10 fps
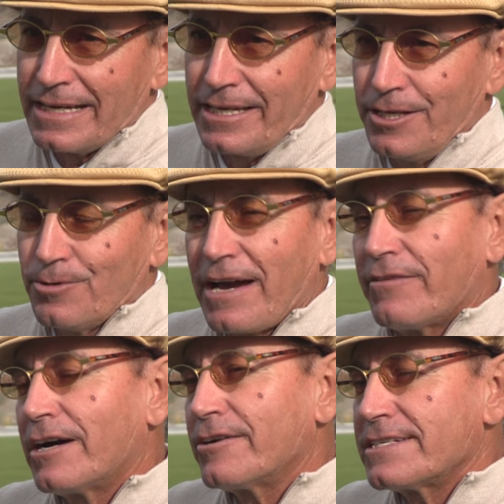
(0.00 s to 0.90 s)
You
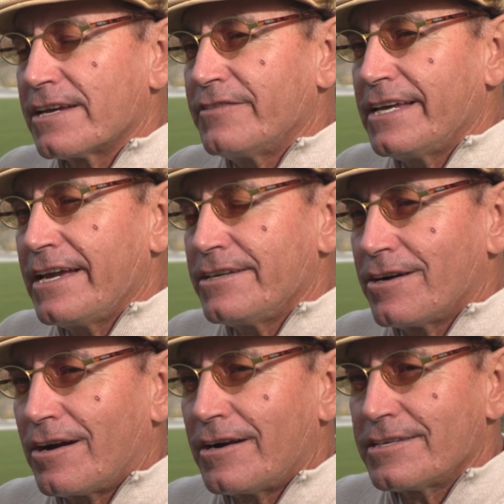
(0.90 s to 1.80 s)
have 178
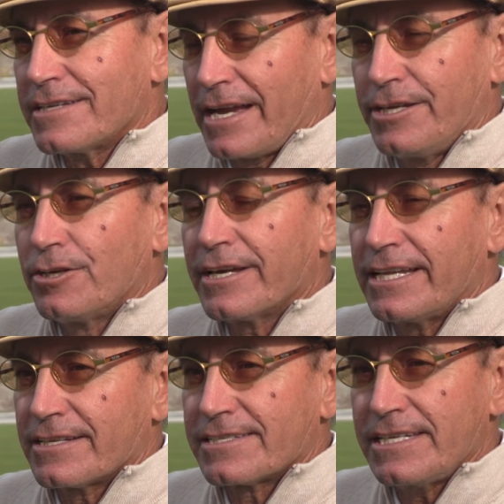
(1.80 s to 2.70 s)
yards and you're looking
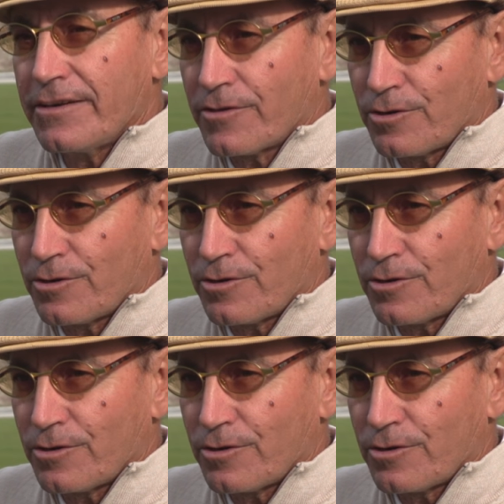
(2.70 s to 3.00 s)
at the Sea of